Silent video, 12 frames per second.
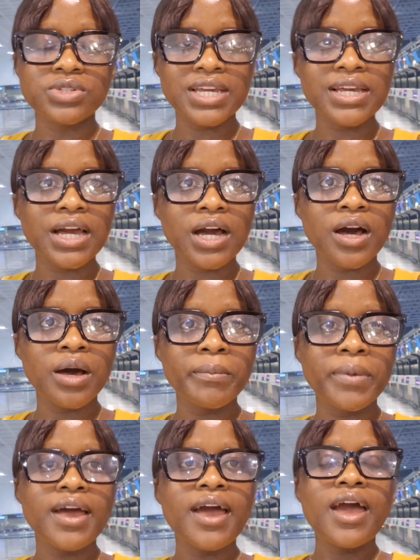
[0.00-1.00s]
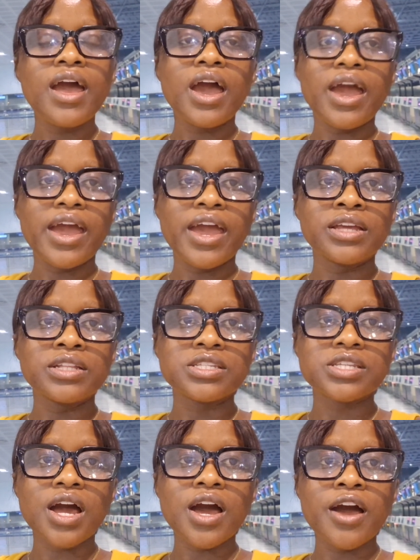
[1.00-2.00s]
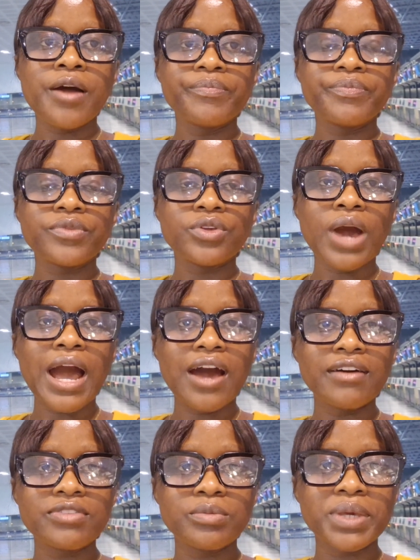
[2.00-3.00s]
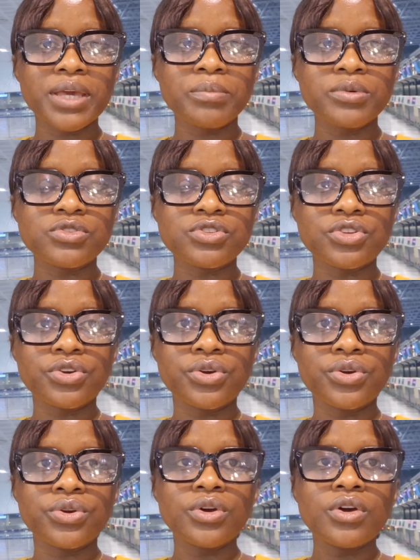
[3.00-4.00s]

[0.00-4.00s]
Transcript: income, and you have to be able to